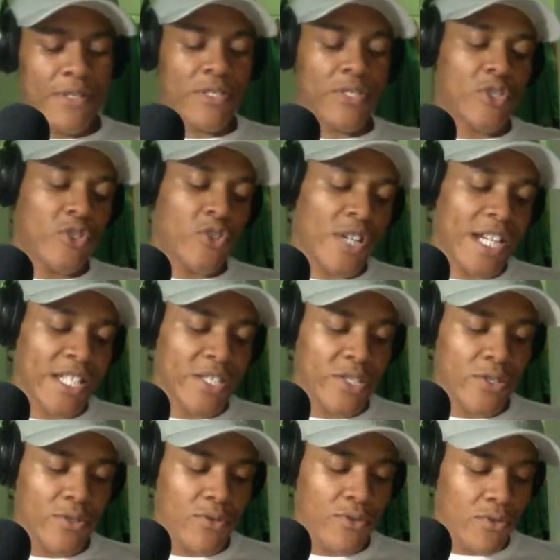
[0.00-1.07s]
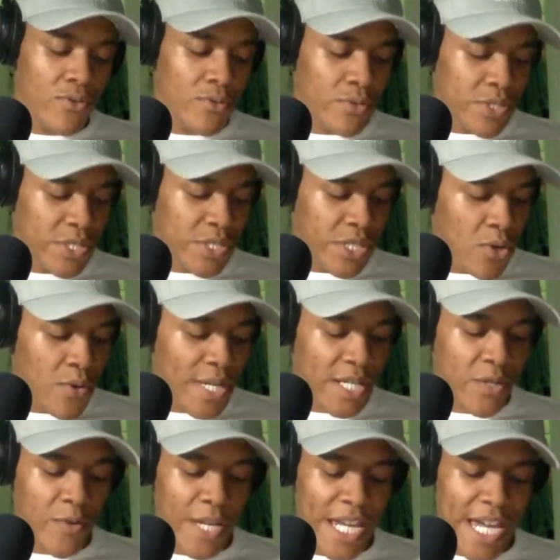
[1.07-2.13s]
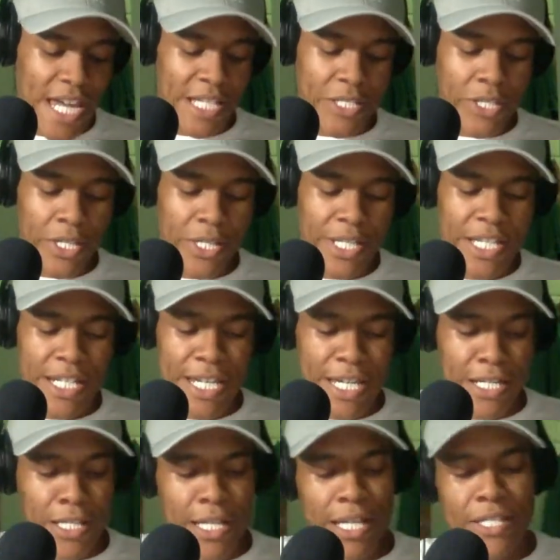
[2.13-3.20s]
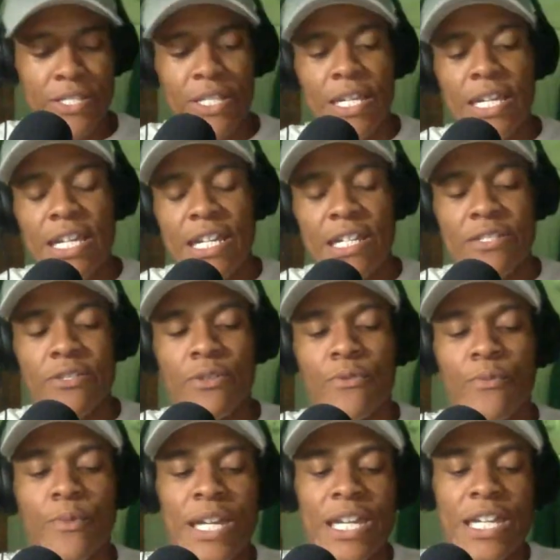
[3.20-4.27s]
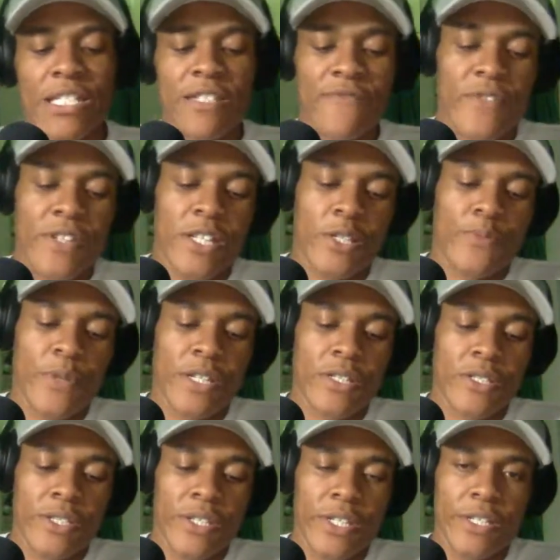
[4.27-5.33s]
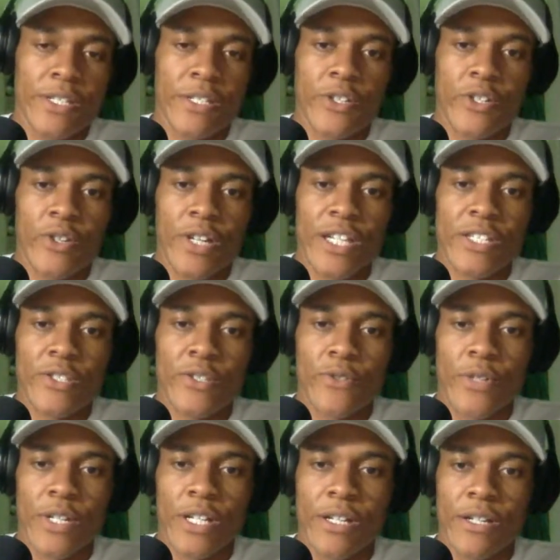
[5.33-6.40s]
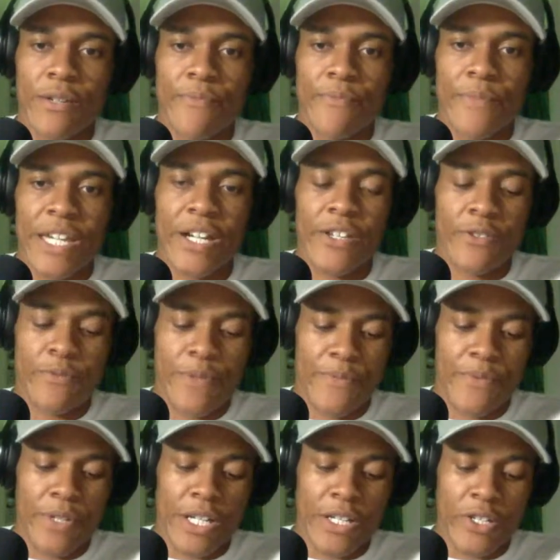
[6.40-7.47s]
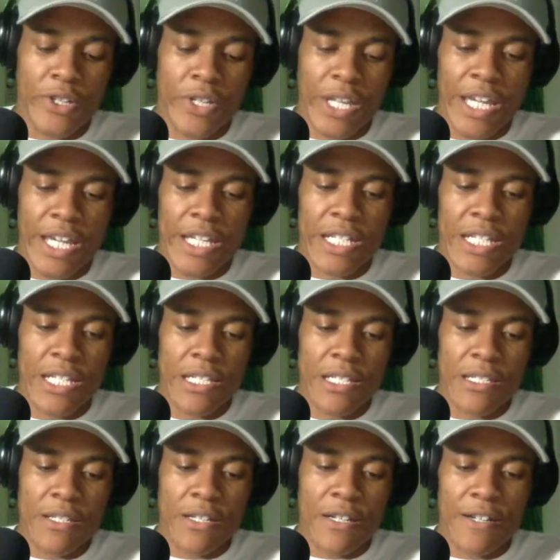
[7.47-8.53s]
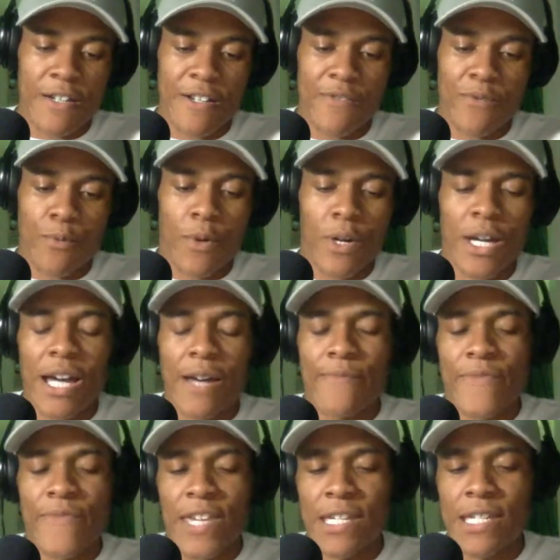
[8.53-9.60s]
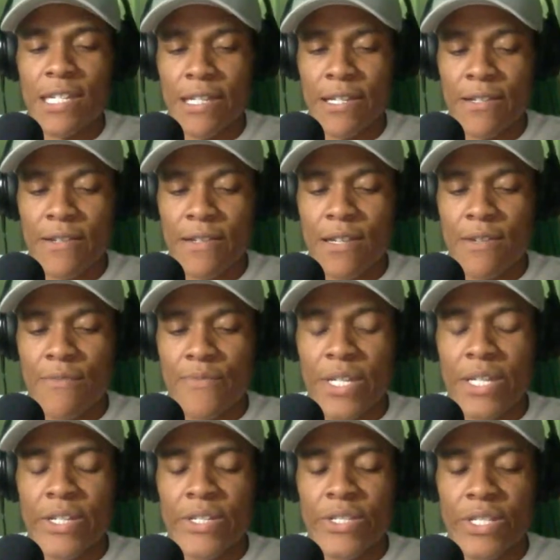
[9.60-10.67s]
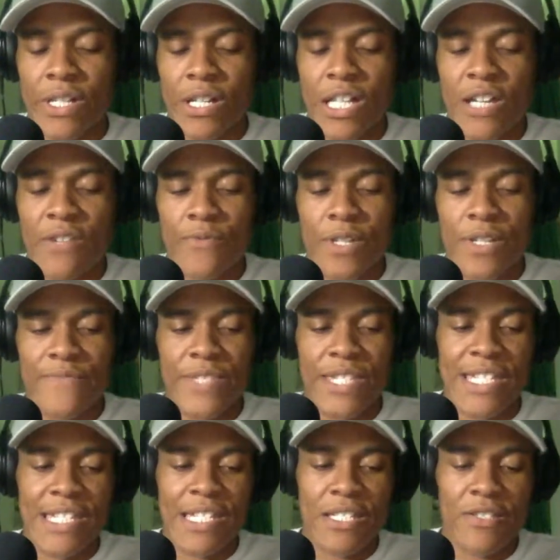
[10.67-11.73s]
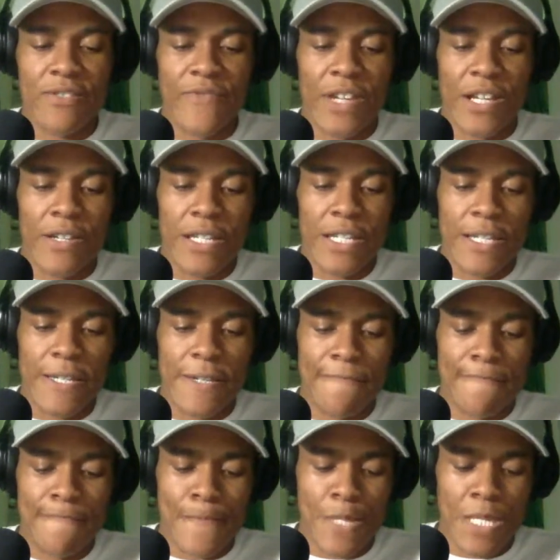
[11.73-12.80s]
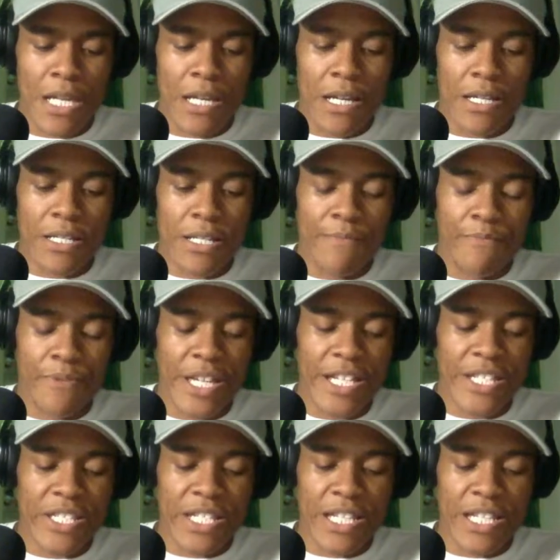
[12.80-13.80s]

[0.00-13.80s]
trying to do and create and study and analyze, it's a way different experience than trying to make other people understand what I'm thinking, because a lot of what I'm thinking is very complex